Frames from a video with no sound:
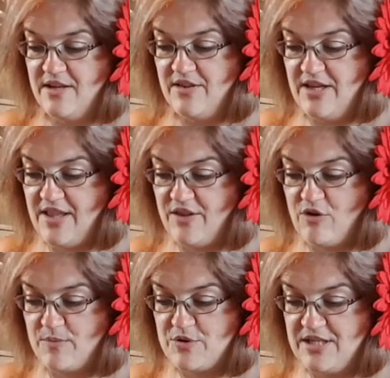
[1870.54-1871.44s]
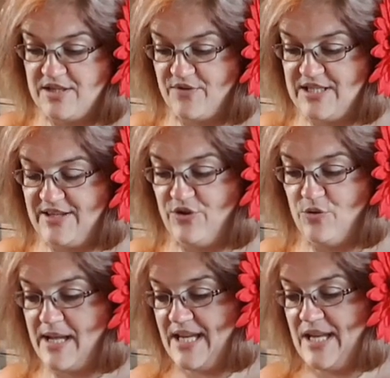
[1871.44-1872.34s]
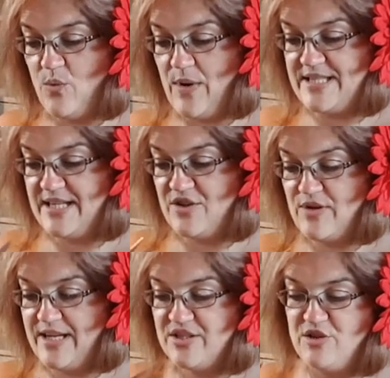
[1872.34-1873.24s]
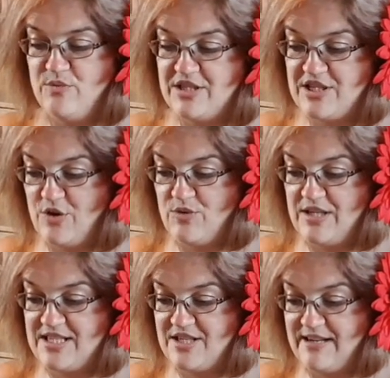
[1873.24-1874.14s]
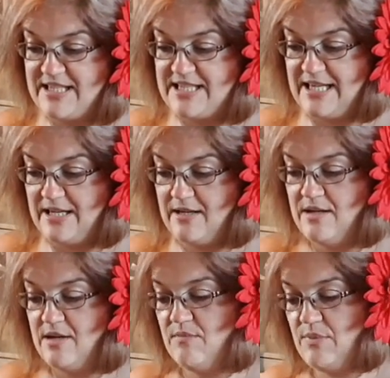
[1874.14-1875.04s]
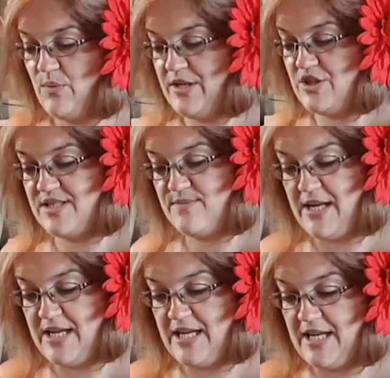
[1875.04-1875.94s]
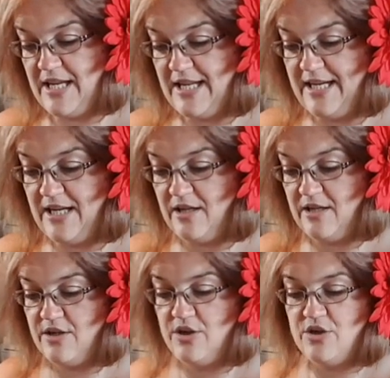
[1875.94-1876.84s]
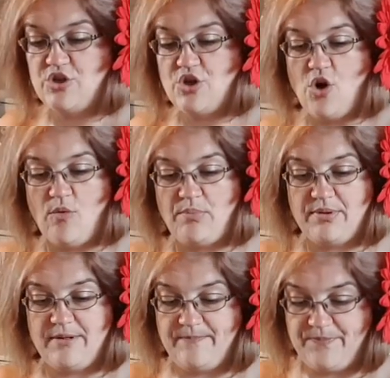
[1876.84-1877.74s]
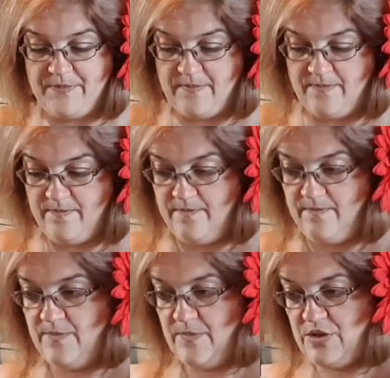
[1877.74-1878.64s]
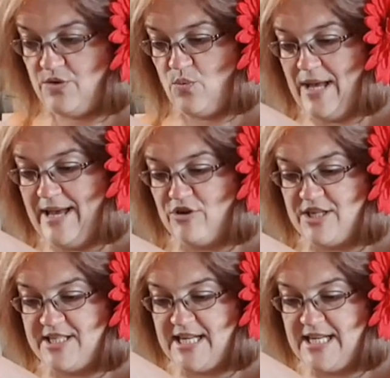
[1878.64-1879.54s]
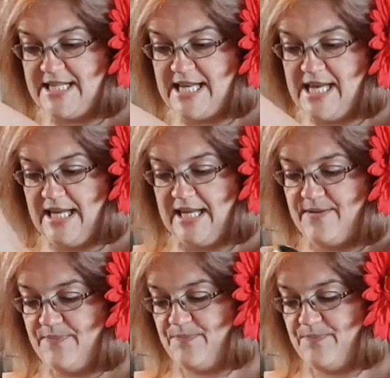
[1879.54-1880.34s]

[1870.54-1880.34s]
The other option is, obviously, if you're making a wedding dress, you would sew these threads in, but we're just making a little top to wear on a sunny day.